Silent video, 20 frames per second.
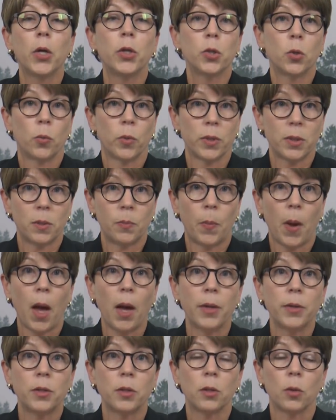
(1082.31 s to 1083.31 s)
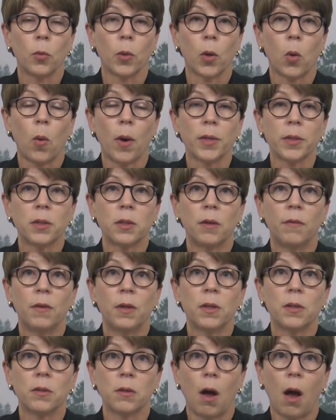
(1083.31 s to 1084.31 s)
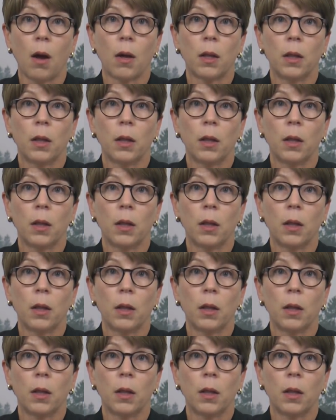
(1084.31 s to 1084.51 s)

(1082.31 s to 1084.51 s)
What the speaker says: to respond to the request if it is not